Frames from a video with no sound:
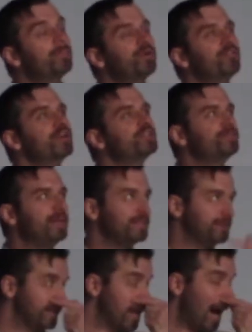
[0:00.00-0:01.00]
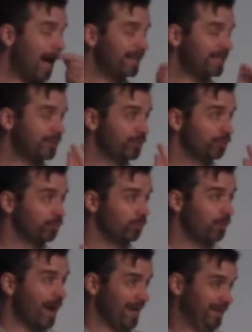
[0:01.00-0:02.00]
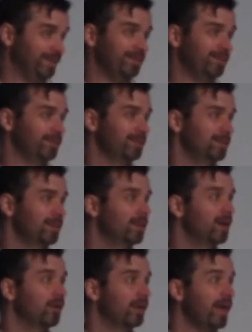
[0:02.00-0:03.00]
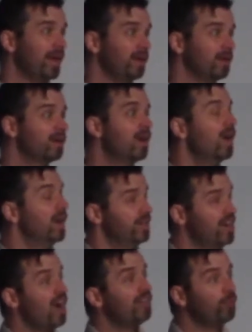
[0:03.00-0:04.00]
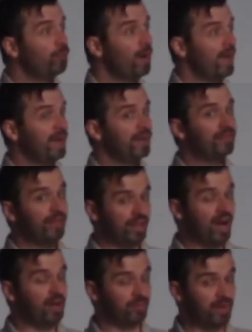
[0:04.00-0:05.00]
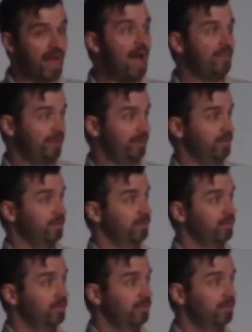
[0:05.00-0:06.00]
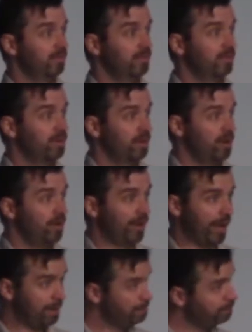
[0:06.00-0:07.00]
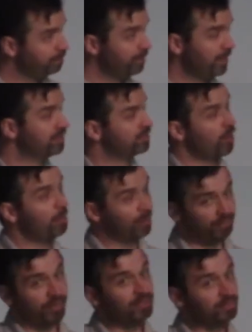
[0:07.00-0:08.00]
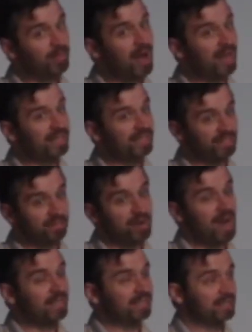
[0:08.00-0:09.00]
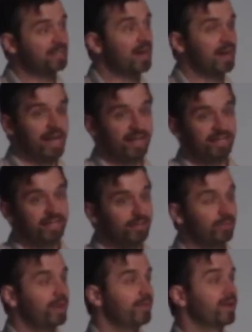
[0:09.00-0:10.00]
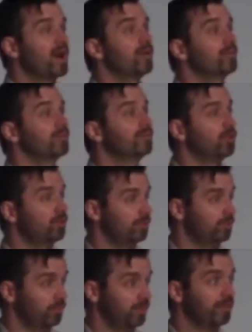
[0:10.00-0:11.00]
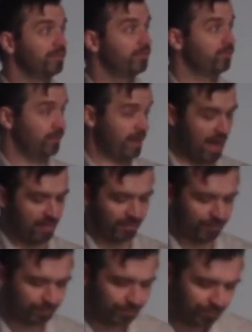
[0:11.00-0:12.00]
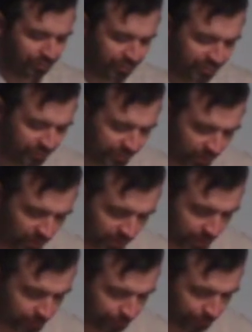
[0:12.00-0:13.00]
Perverse means not right. Okay? Not the way that God would have it. Okay? So a perverse mind is a mind that's not acting in the way that God would have it. Okay?